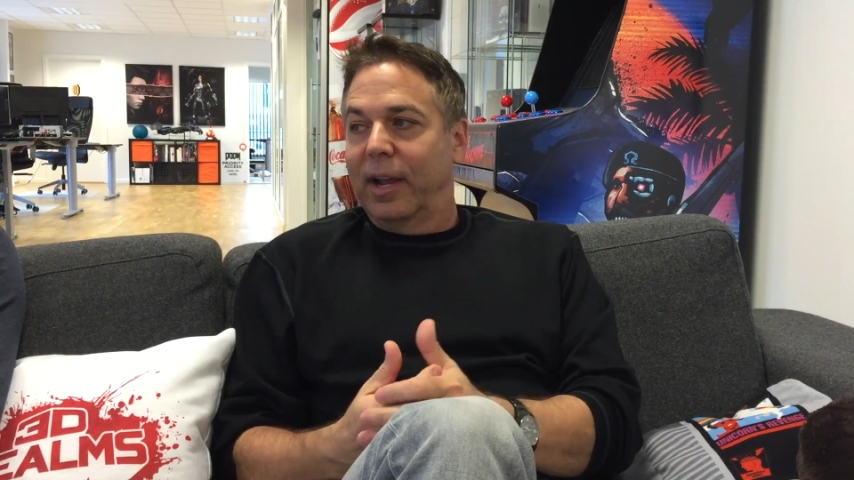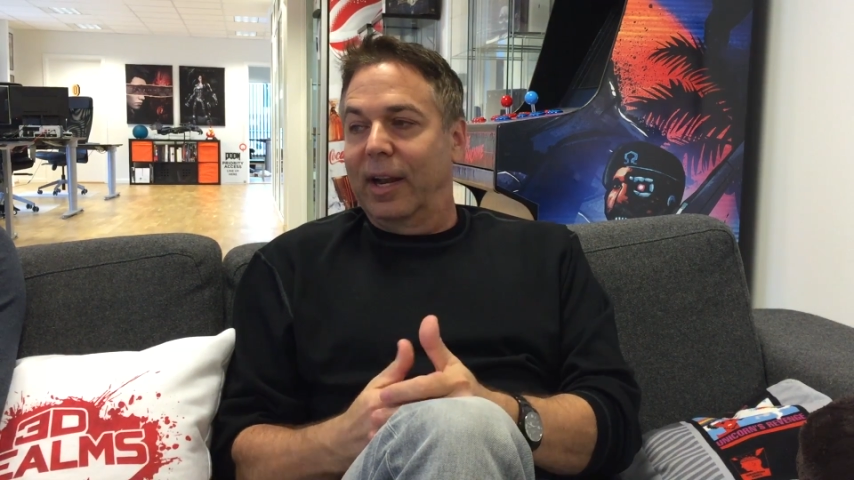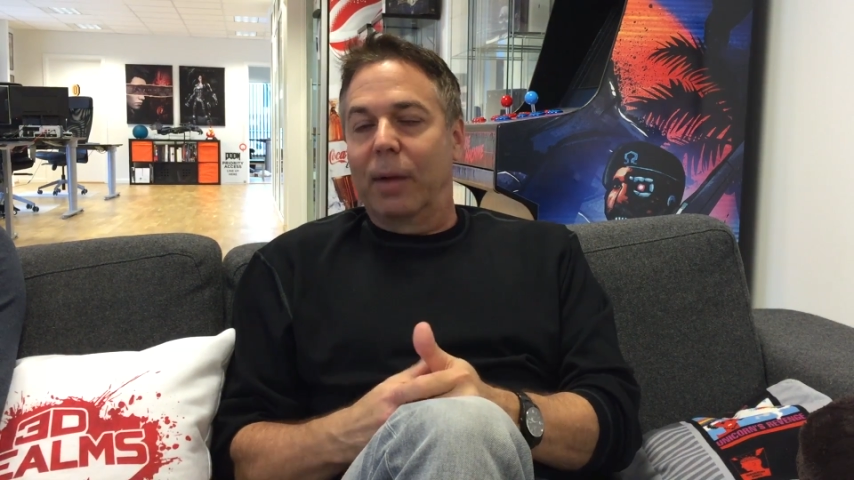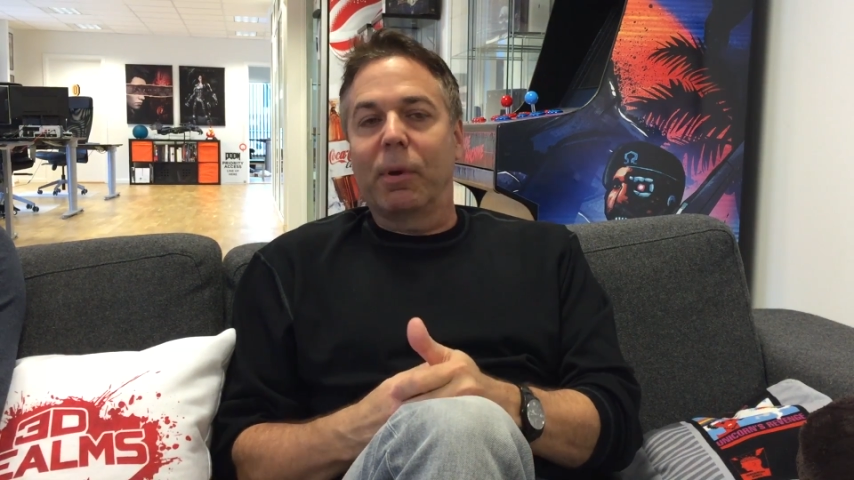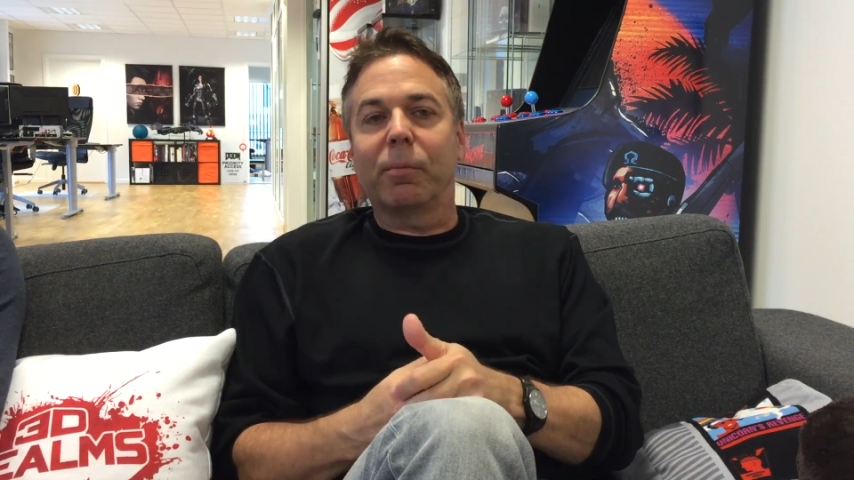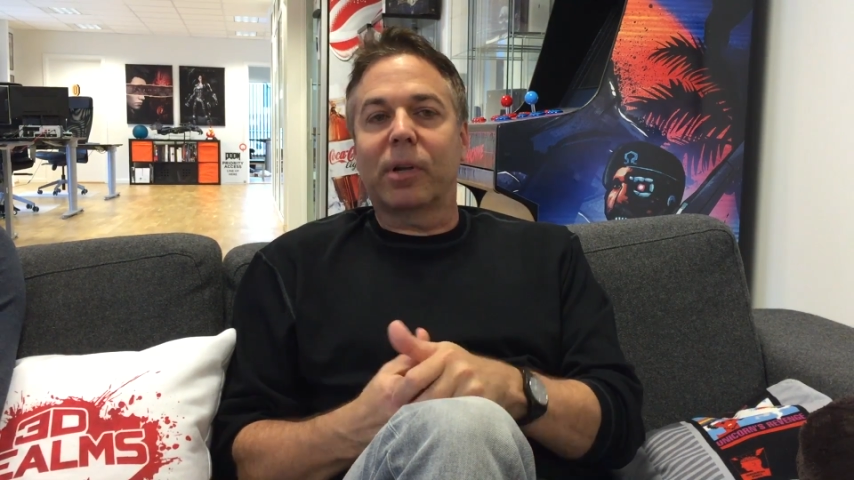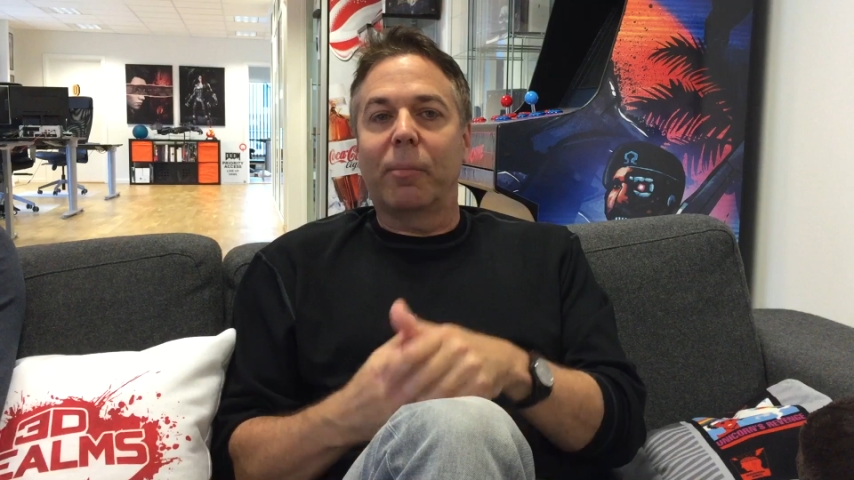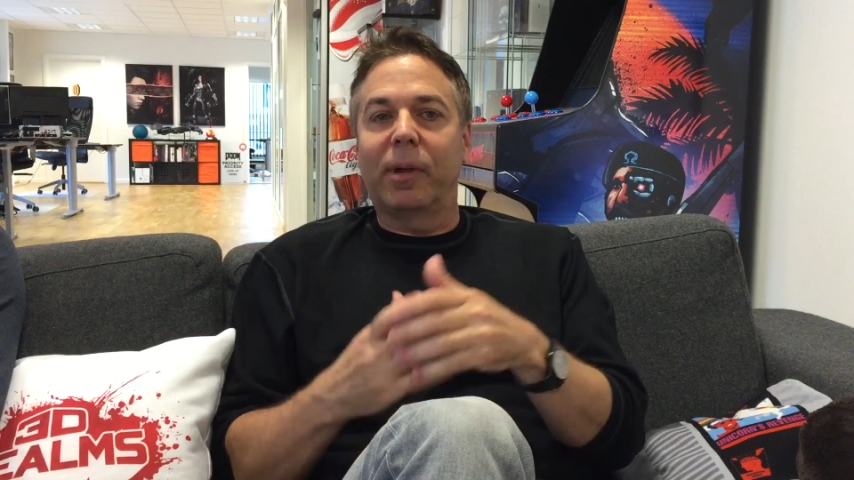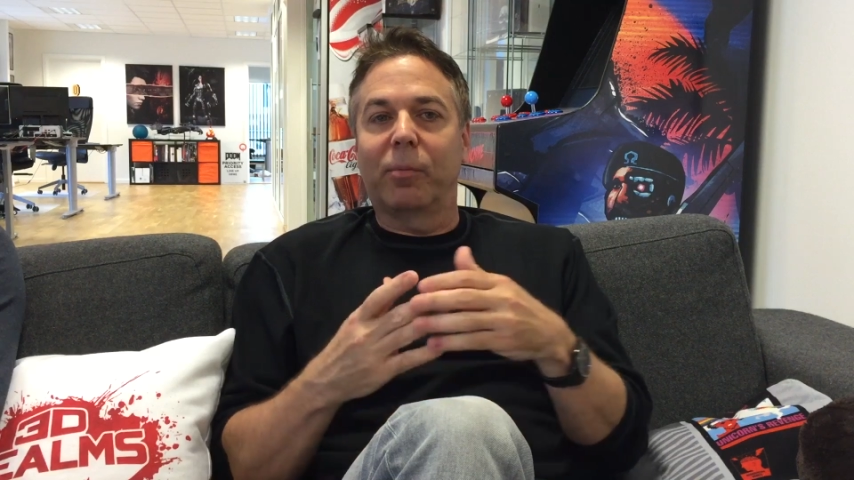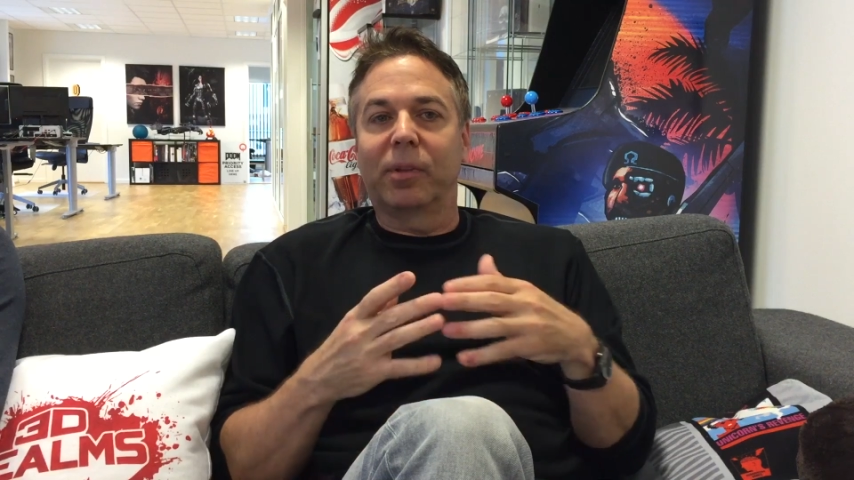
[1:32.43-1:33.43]
And I remember
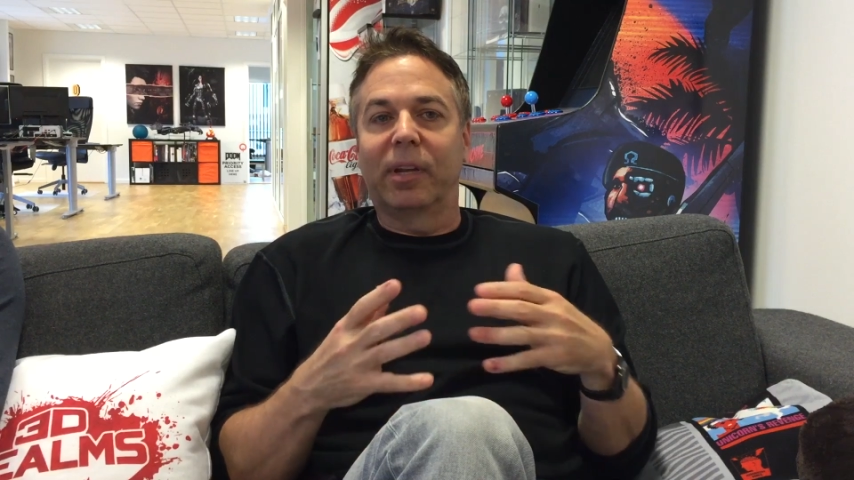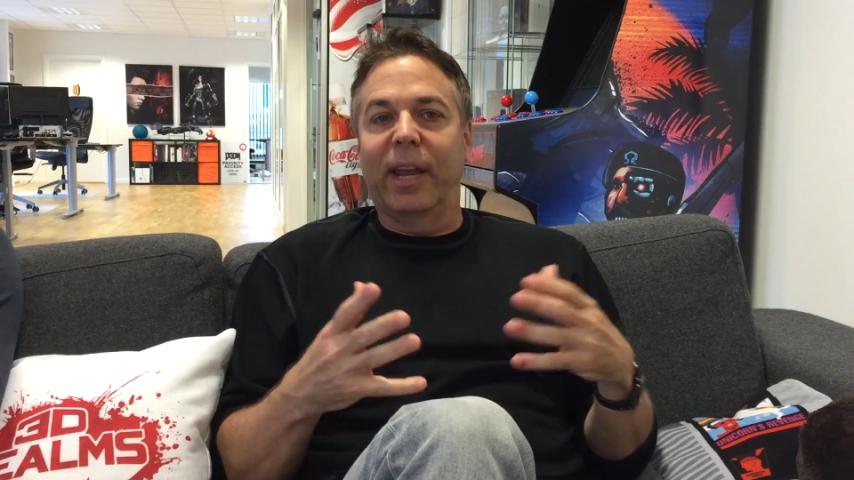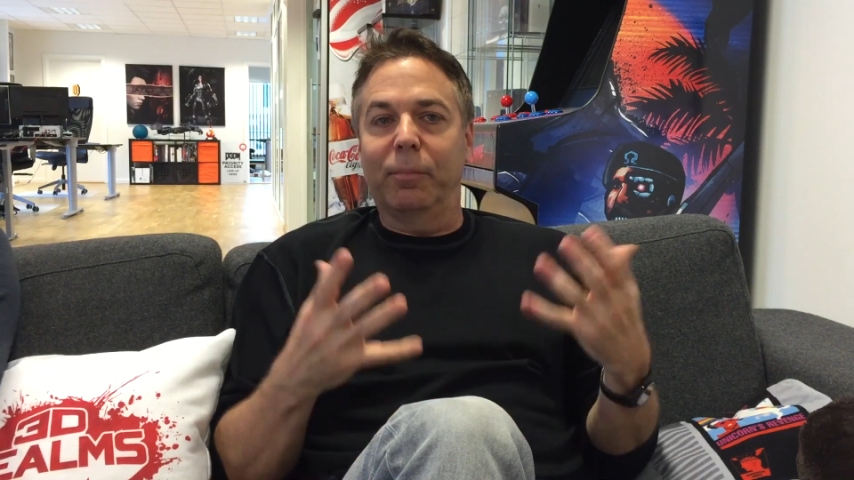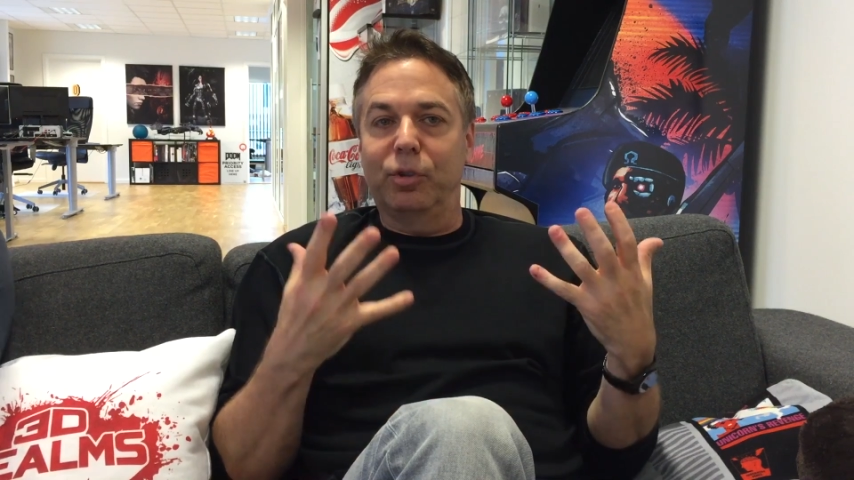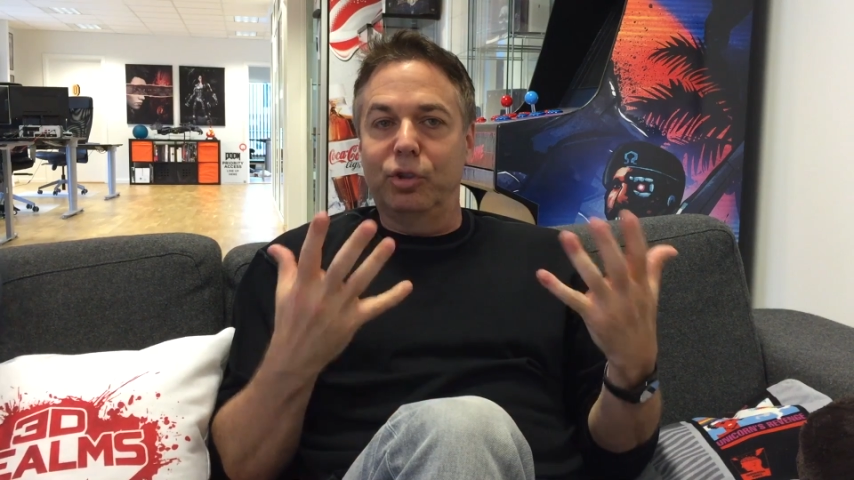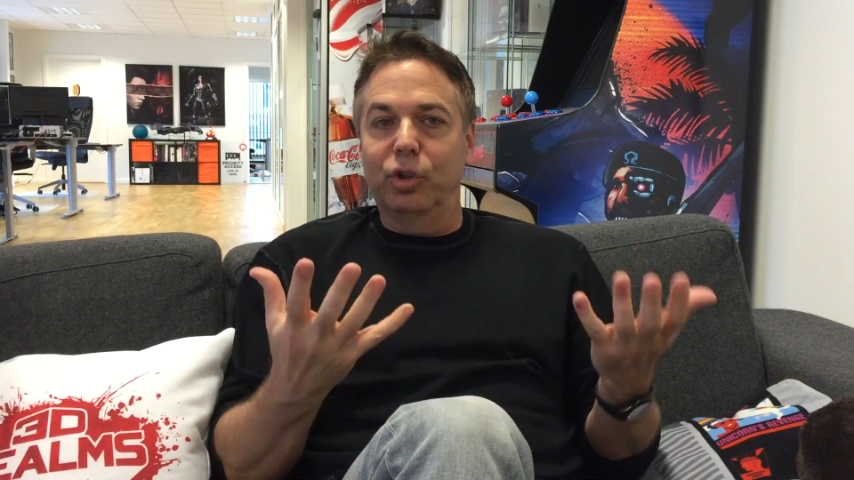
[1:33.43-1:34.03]
coming up with the name